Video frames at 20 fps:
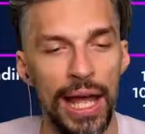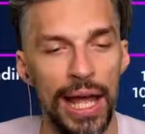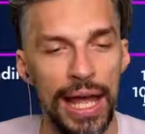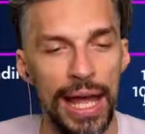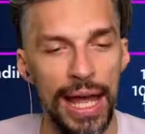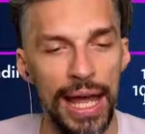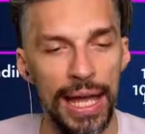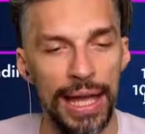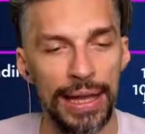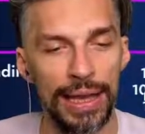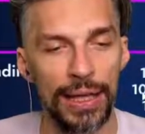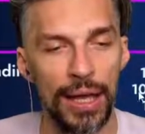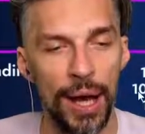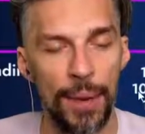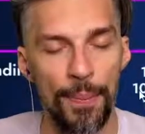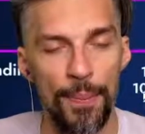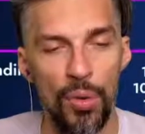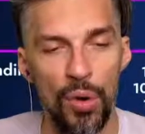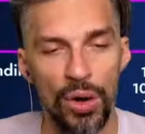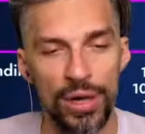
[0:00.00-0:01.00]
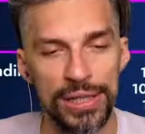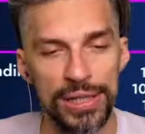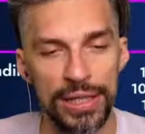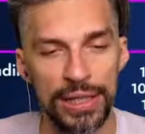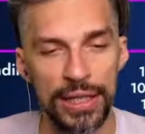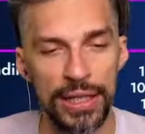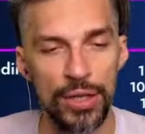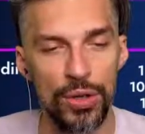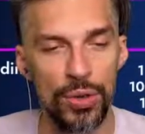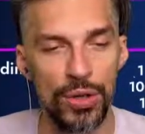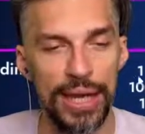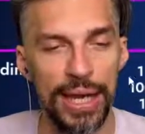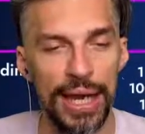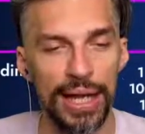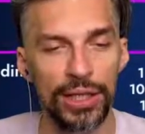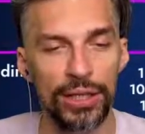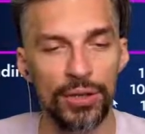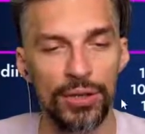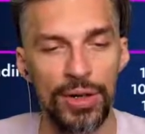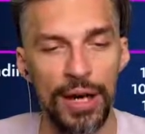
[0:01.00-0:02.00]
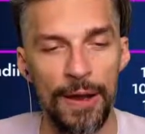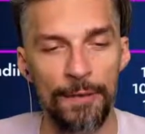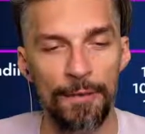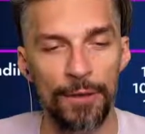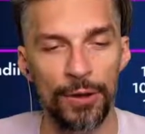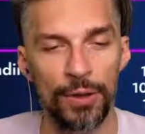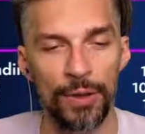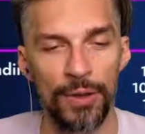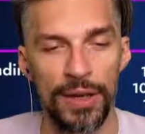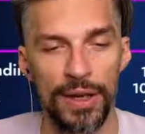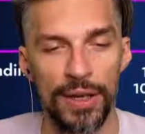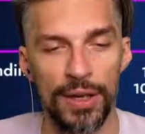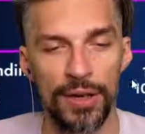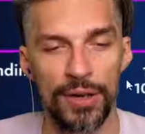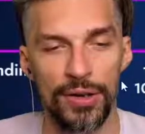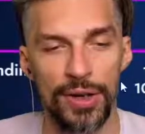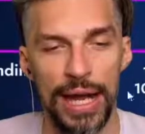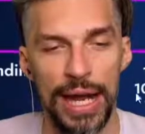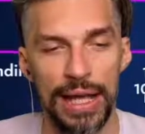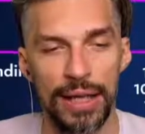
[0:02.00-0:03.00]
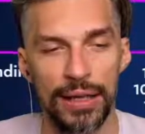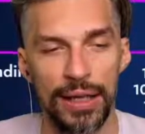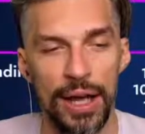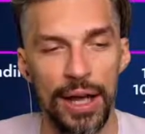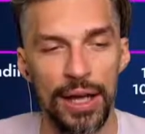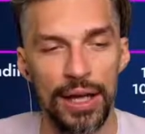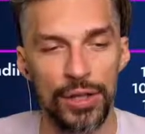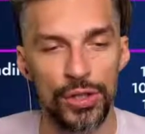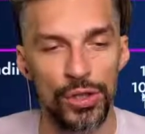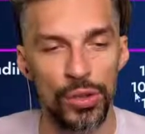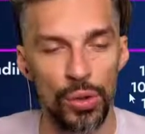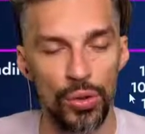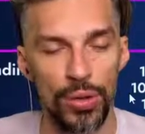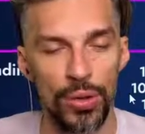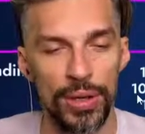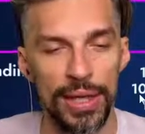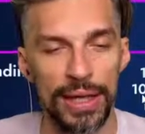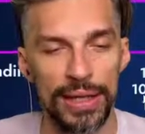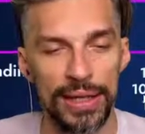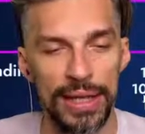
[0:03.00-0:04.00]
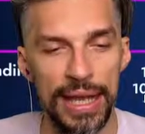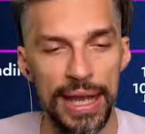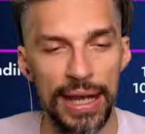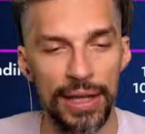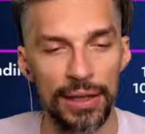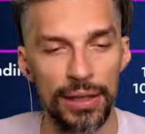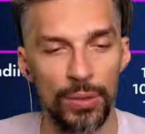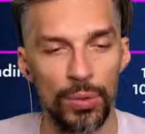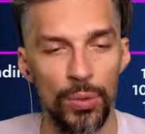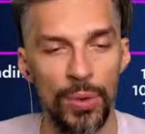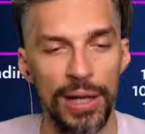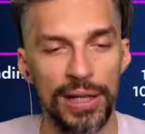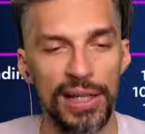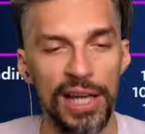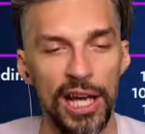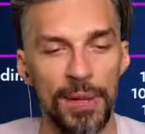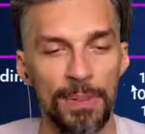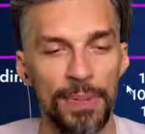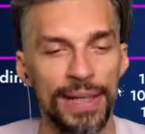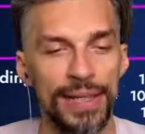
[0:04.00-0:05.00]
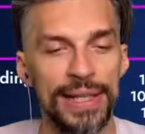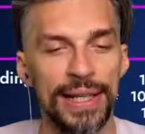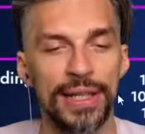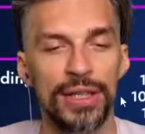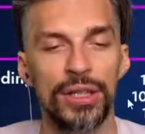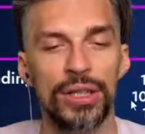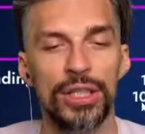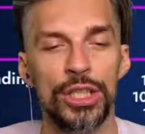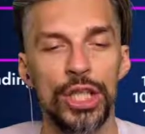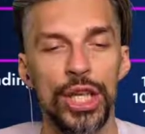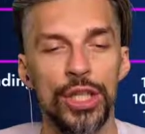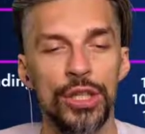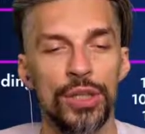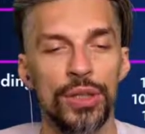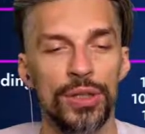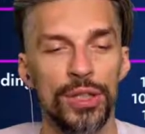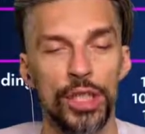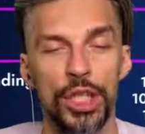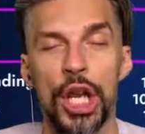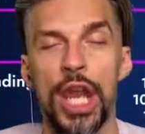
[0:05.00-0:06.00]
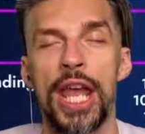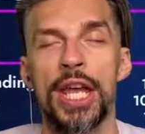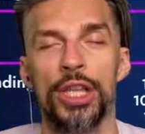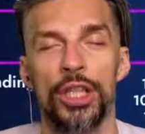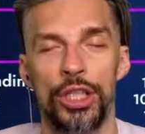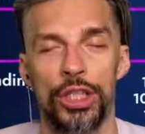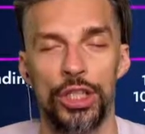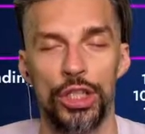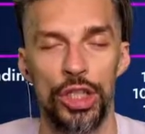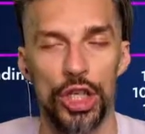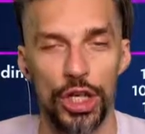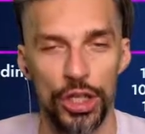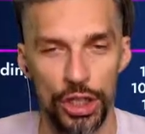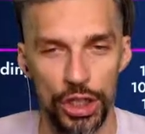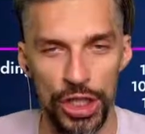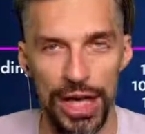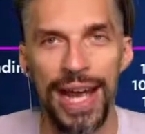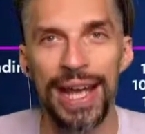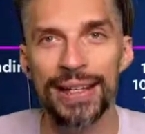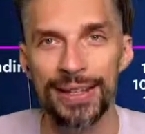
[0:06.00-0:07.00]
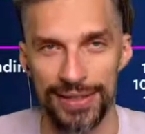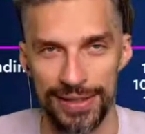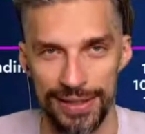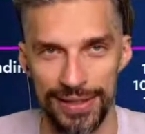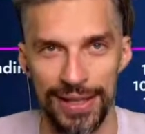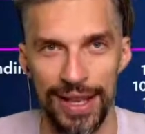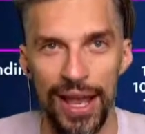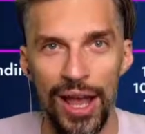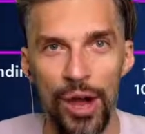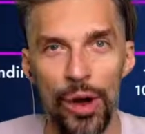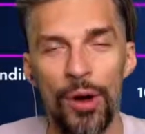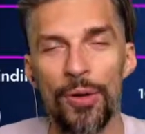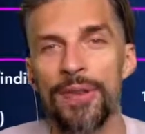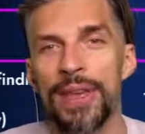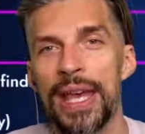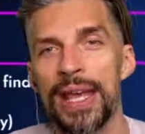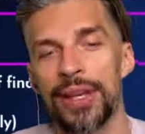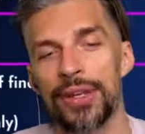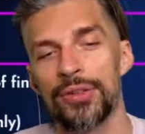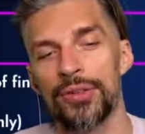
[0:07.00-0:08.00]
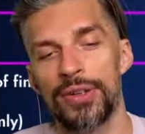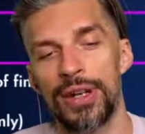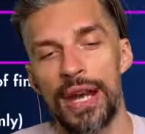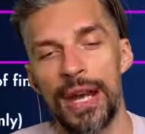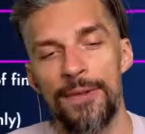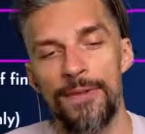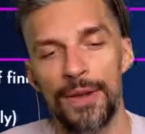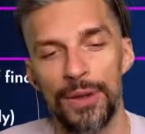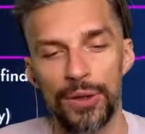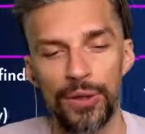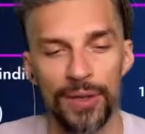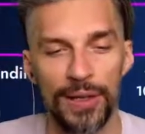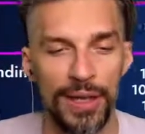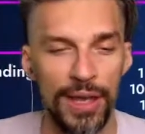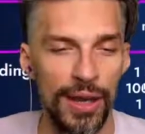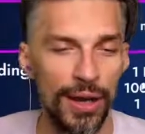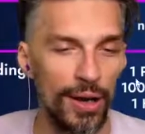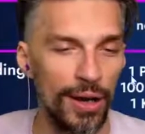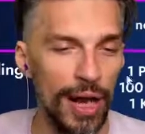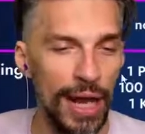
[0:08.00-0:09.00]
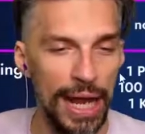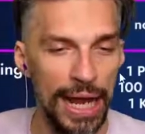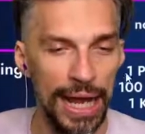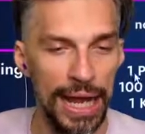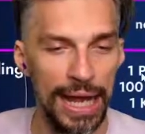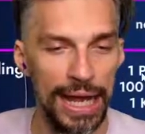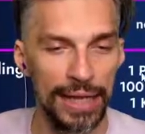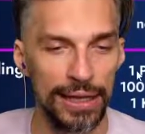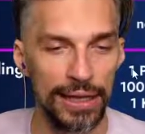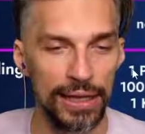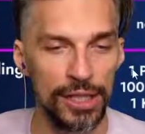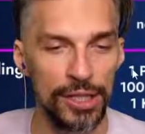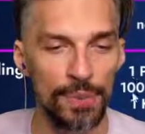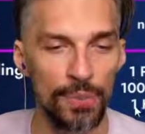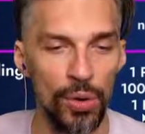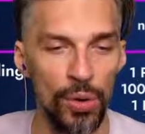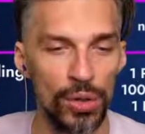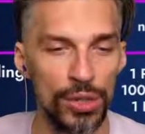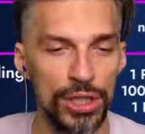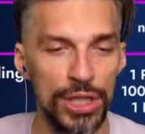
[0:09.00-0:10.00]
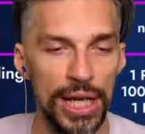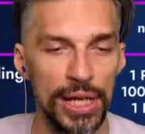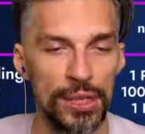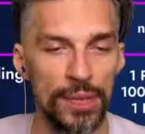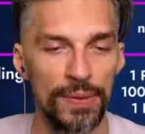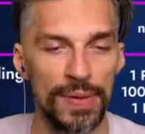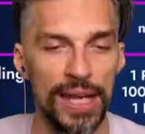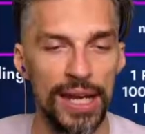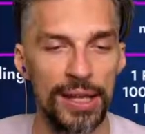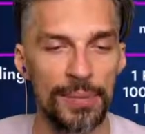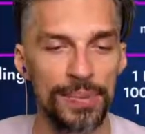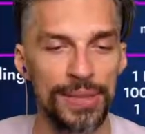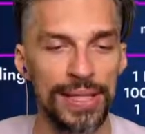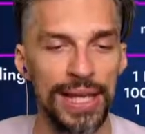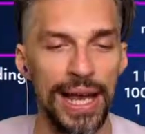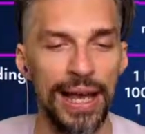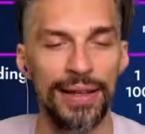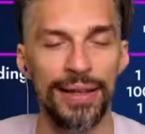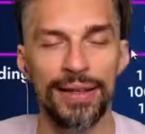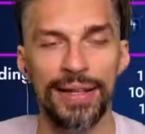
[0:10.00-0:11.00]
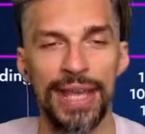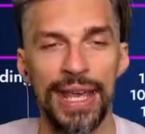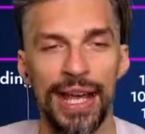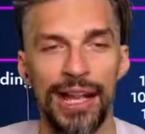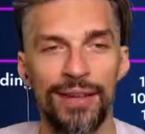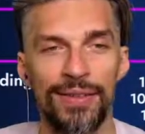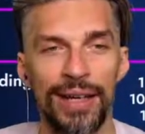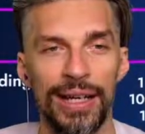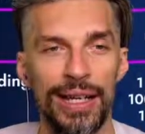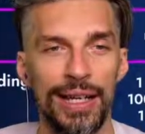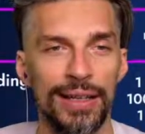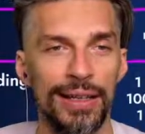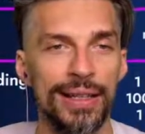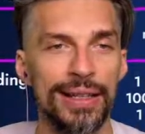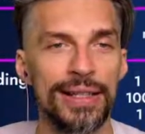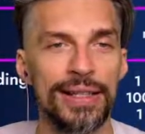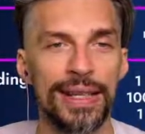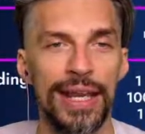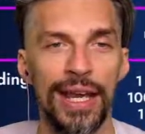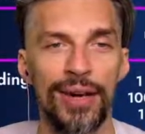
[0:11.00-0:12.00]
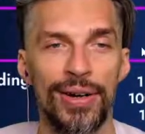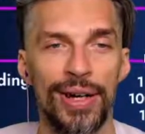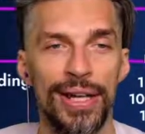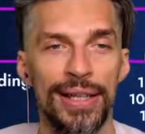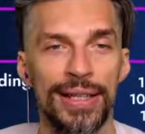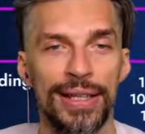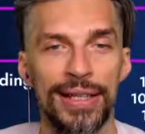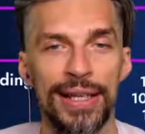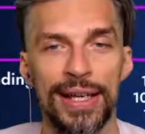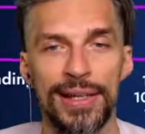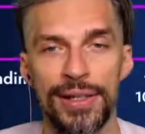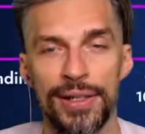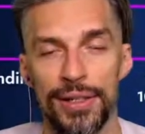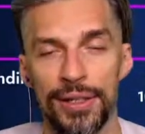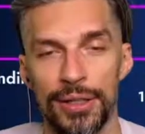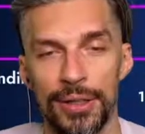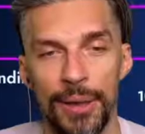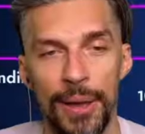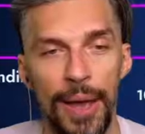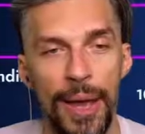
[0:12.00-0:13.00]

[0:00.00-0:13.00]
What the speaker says: And mostly you get Refit over here, right? So you can get 100% chance of getting Refit over here, and small chance of getting Psion and Kelva in this area in the desert.